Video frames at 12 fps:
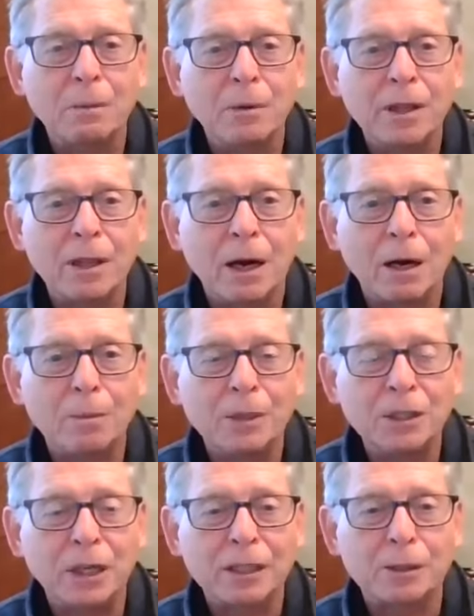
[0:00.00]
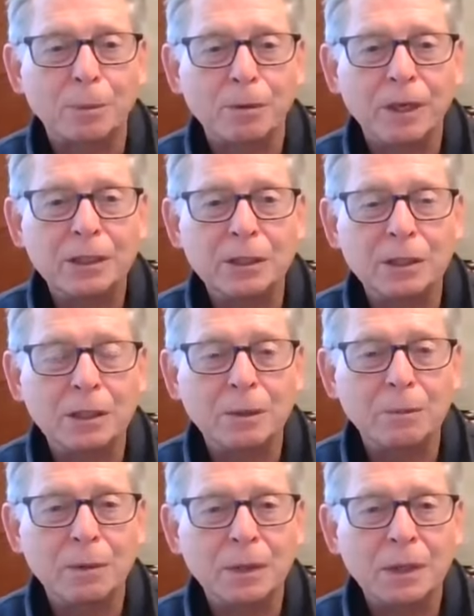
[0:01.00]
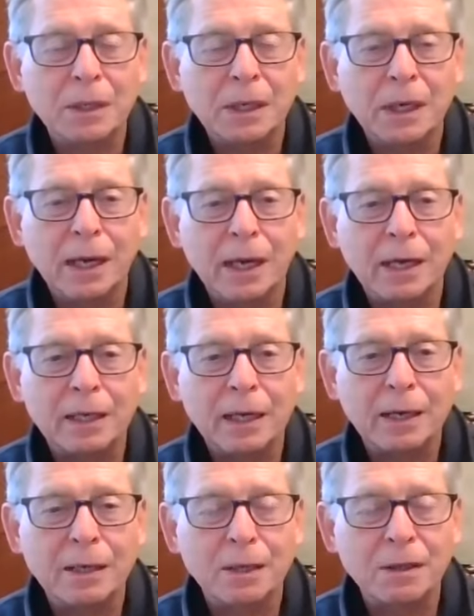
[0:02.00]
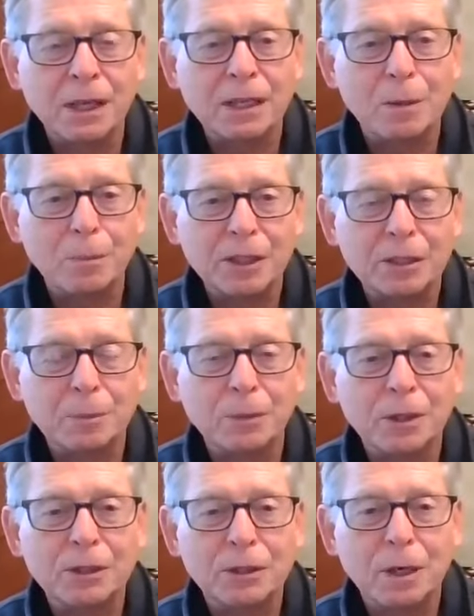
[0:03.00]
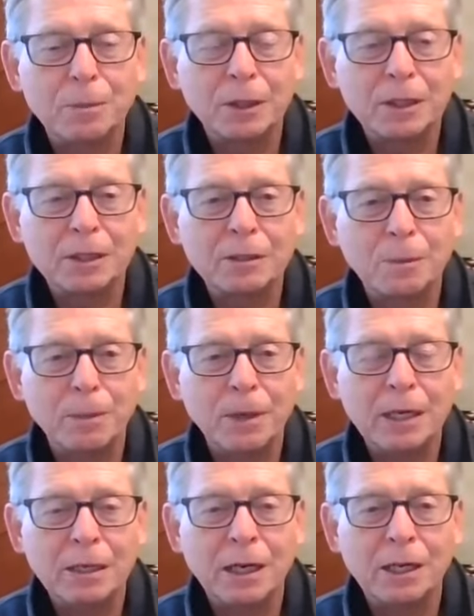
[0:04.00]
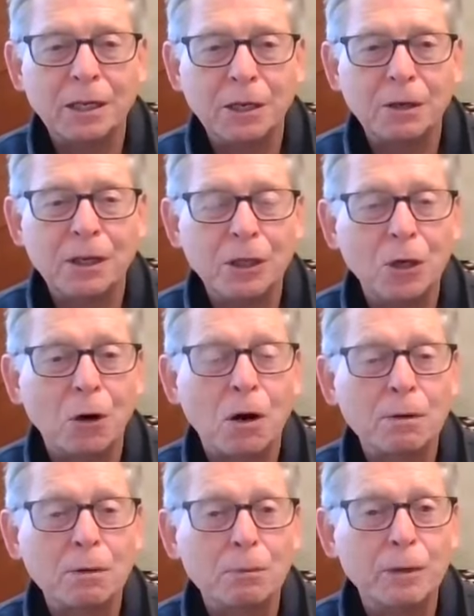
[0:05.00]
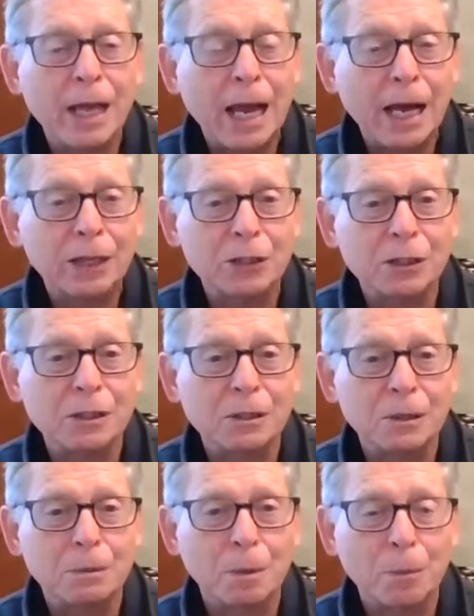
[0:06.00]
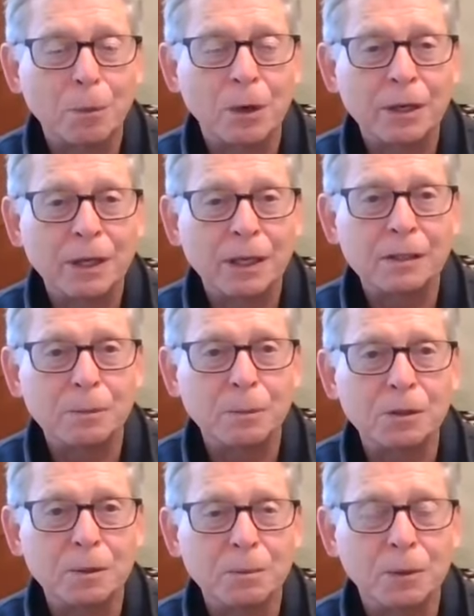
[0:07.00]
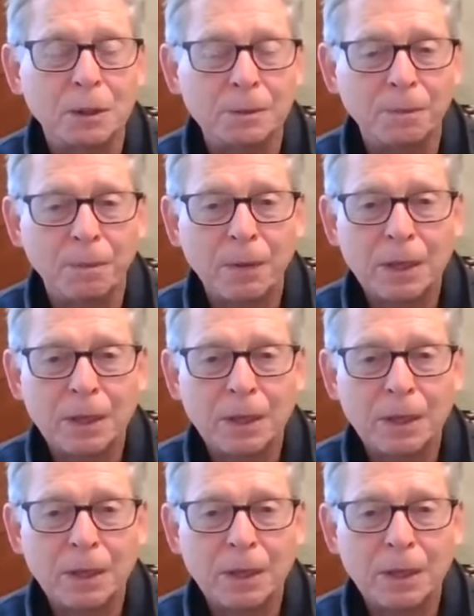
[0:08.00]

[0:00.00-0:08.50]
with our mission exploration team. And I think the bishop will enjoy participating and hearing your reactions to the report. That's the most important.